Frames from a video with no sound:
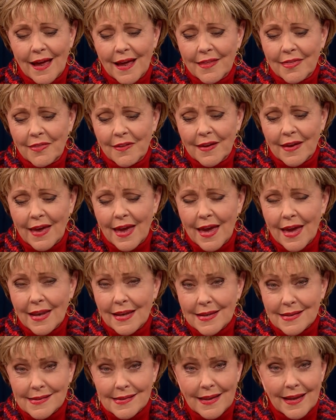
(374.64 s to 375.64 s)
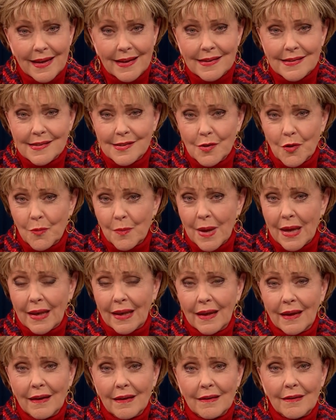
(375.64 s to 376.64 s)
think Anne is like so
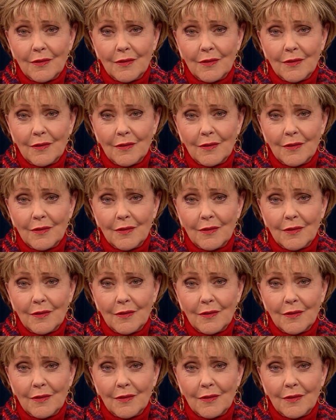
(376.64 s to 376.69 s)
many.